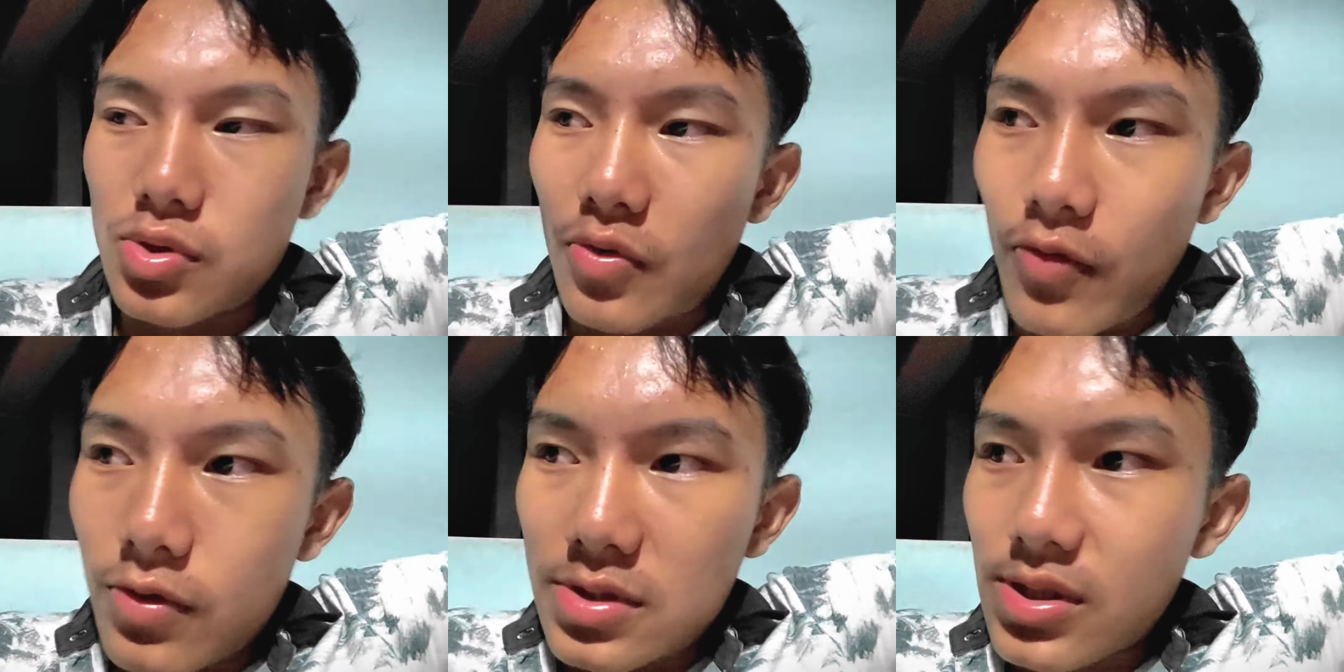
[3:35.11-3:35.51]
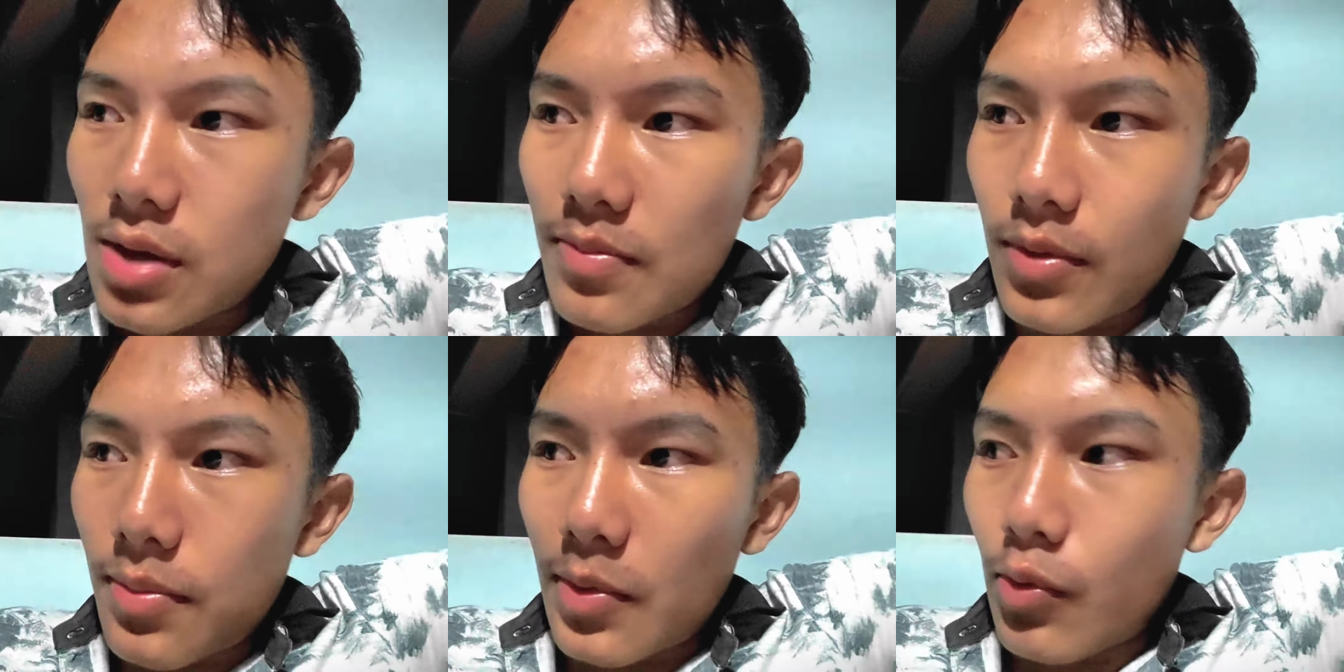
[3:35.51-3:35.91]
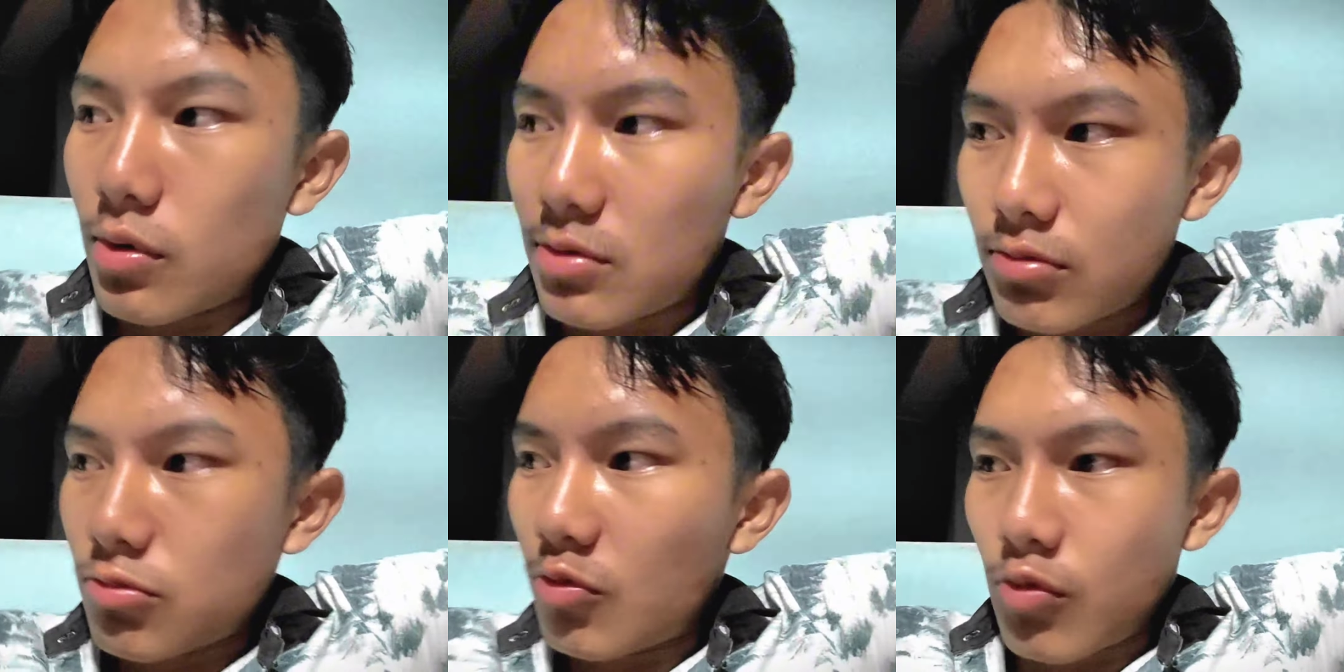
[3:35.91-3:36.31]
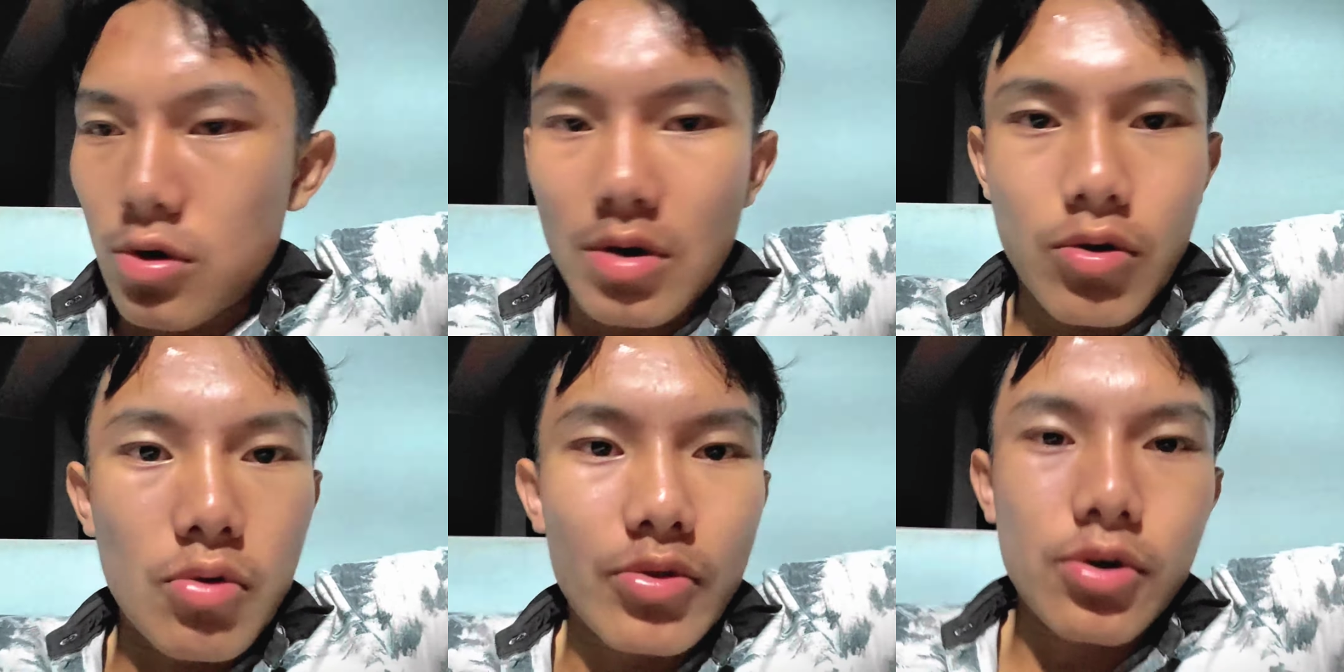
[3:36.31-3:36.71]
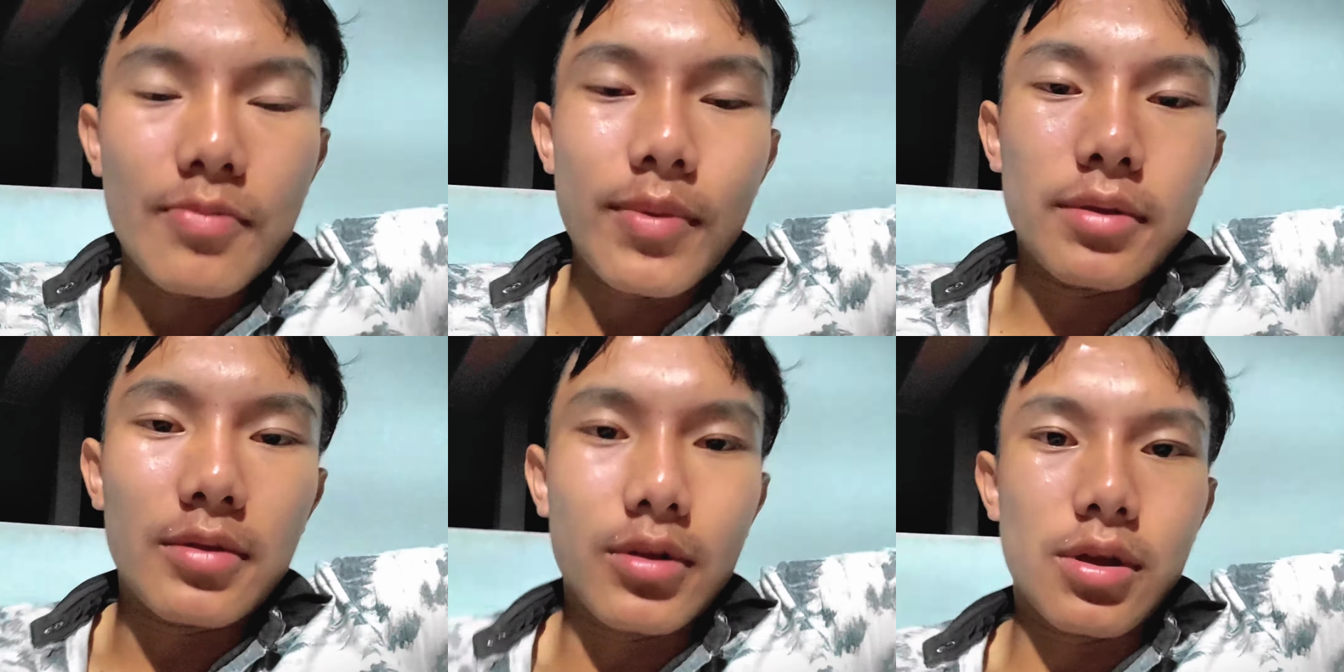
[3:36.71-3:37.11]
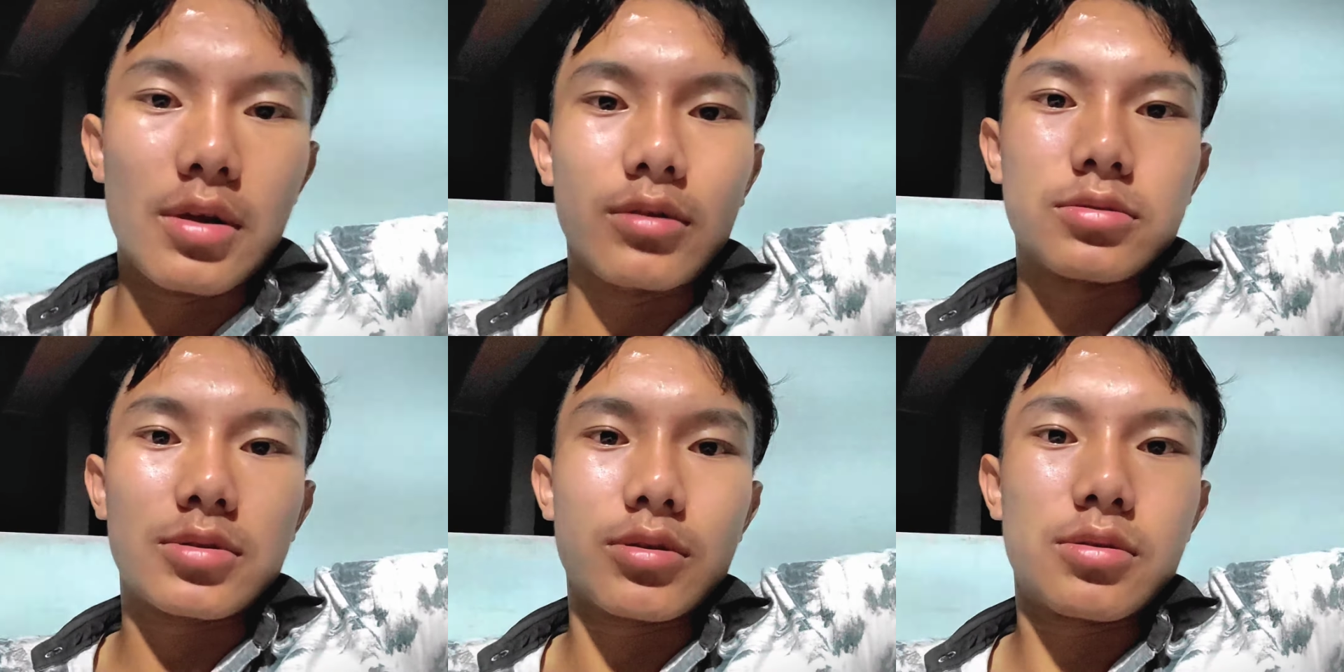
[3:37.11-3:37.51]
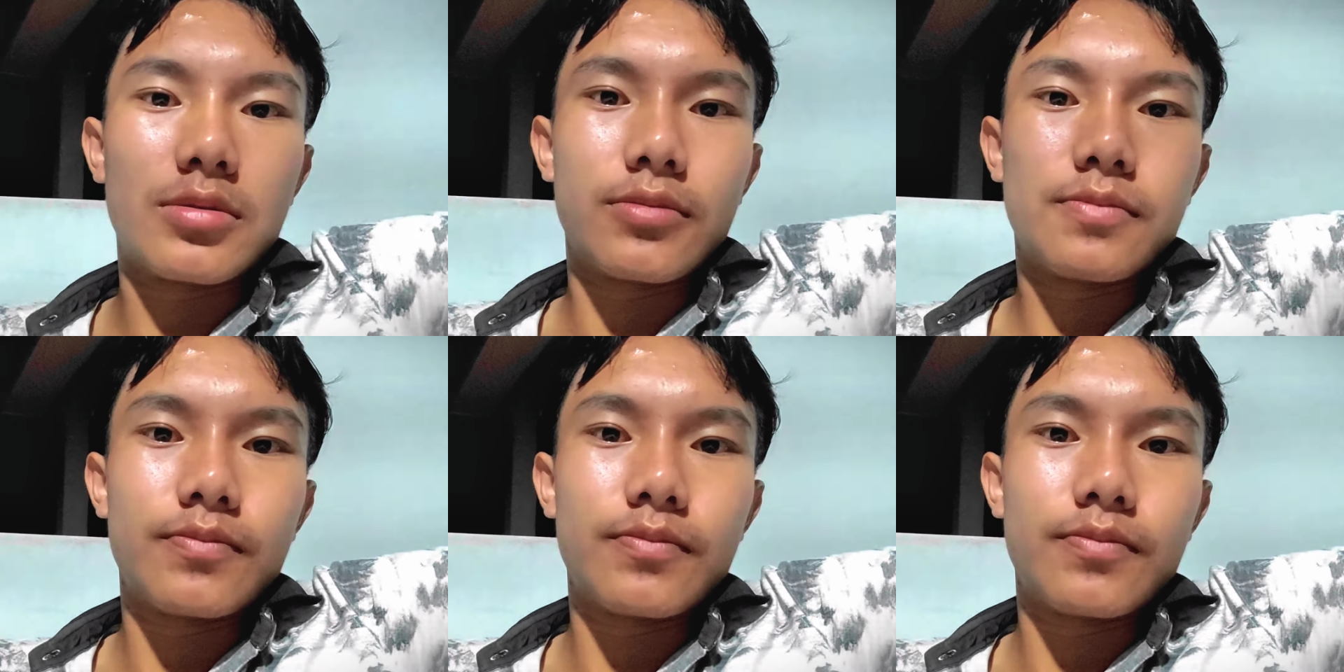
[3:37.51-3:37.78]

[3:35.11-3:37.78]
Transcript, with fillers: So step number one, work on your mental health.